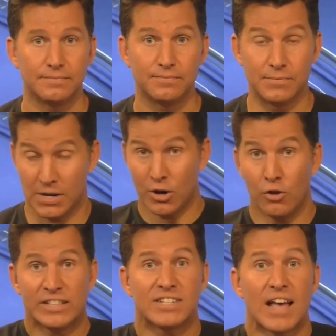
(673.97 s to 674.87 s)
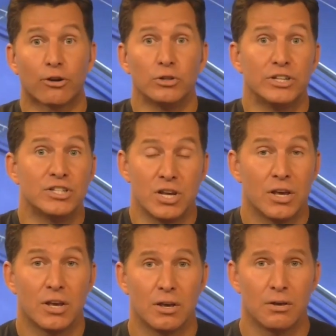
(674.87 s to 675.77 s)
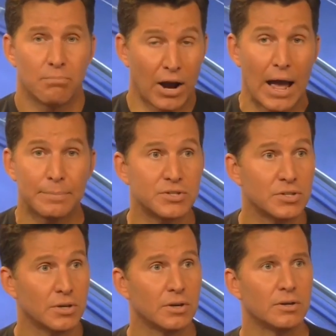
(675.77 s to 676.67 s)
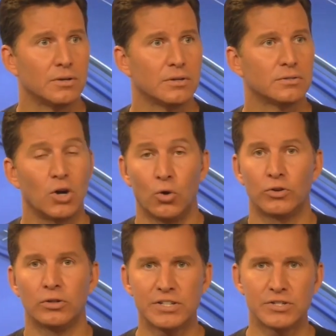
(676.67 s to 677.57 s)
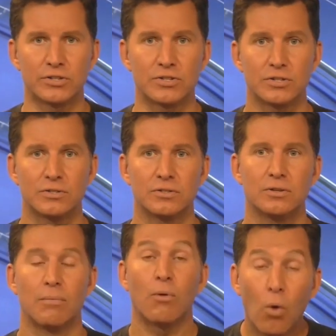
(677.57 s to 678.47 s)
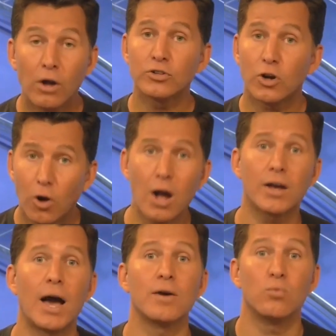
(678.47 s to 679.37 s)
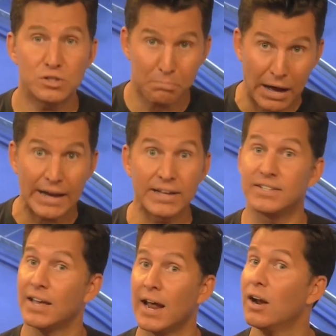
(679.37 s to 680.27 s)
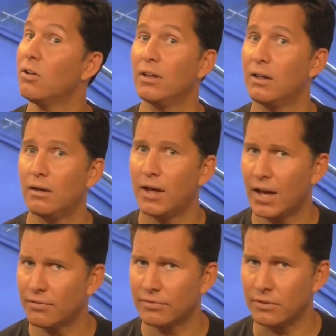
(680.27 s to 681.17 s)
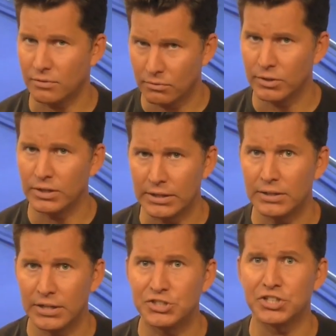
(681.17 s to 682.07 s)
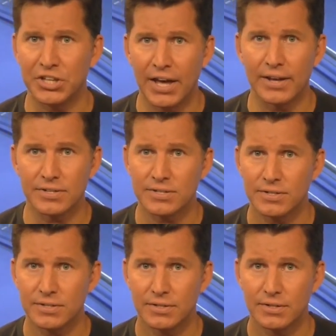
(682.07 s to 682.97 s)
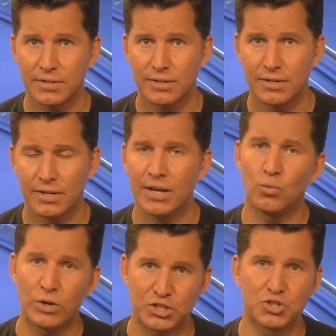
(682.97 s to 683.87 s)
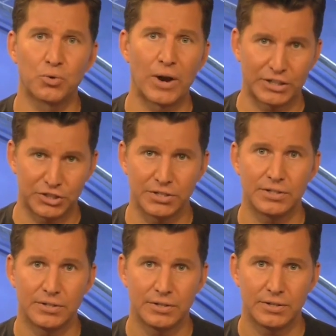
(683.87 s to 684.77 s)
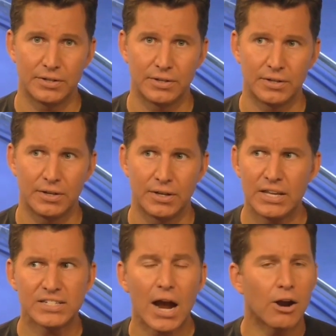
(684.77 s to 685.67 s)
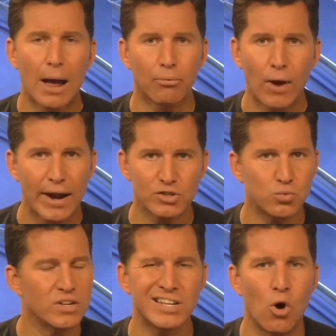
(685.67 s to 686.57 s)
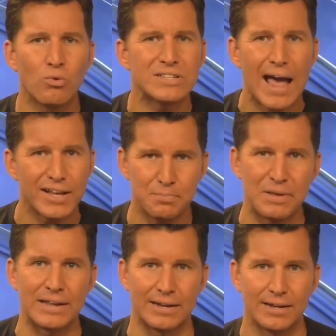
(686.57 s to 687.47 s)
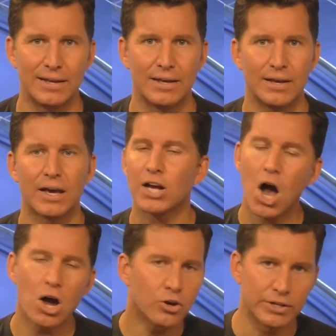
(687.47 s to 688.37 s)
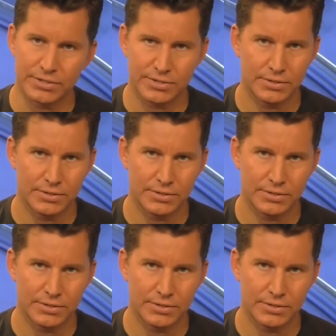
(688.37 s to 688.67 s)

And I know that's sacrilege, perhaps, to older listeners. But Walter Cronkite was biased, and I don't have to really let you guess in which direction. The entire apparatus was and always has been. Congress,